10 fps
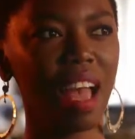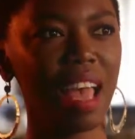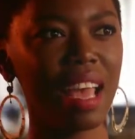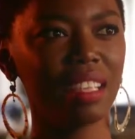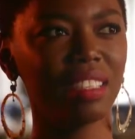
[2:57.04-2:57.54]

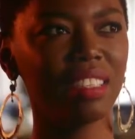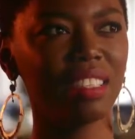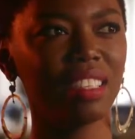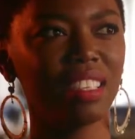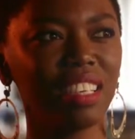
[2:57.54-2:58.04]

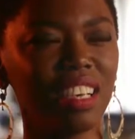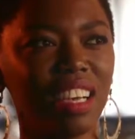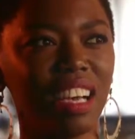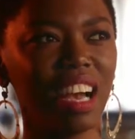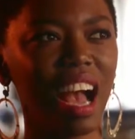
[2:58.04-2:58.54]
And
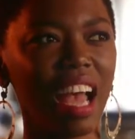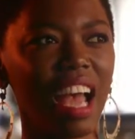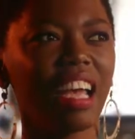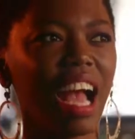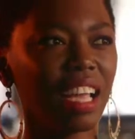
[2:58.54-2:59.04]

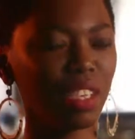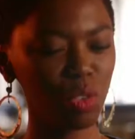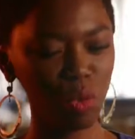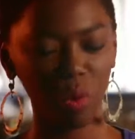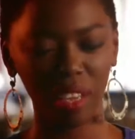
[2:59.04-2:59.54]
I
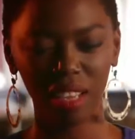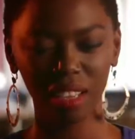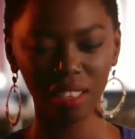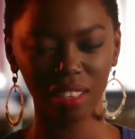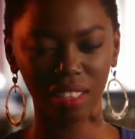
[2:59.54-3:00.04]

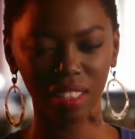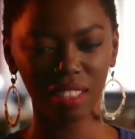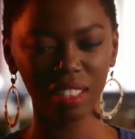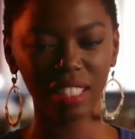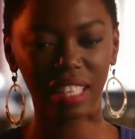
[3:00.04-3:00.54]
enjoy
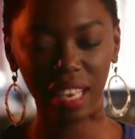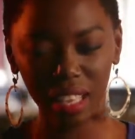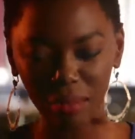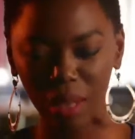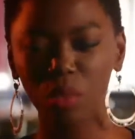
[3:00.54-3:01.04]

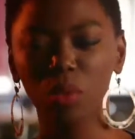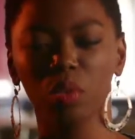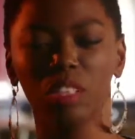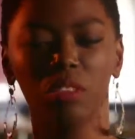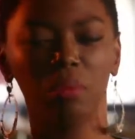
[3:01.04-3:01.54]
telling my
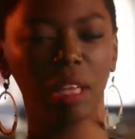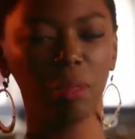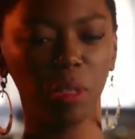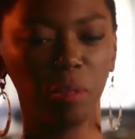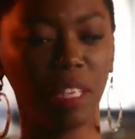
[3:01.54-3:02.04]
stories from that
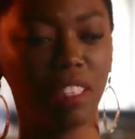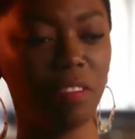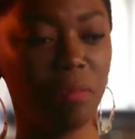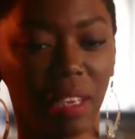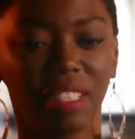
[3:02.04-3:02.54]

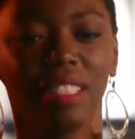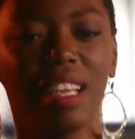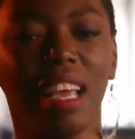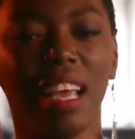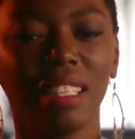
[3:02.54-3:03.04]
perspective, but
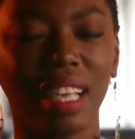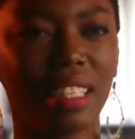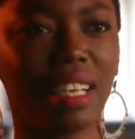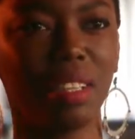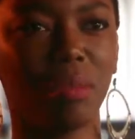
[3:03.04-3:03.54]
as I
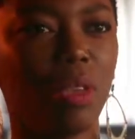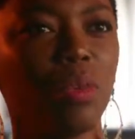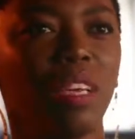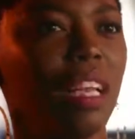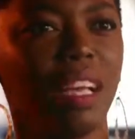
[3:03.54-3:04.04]
tell them, you
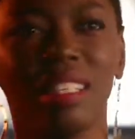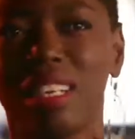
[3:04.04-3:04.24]
realize